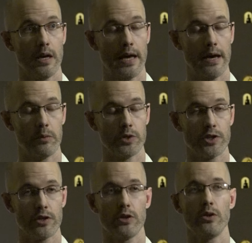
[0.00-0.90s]
uh, was
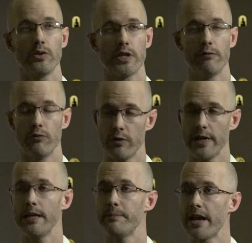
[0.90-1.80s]
hugely,
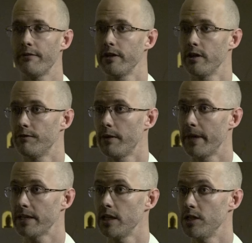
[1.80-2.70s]
really benefited from
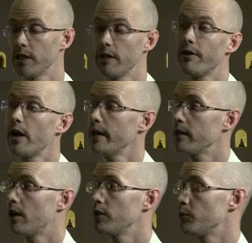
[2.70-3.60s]
that teaching. If I
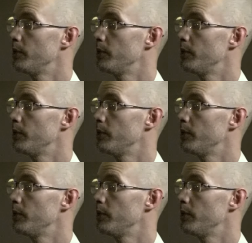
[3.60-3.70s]
had gone to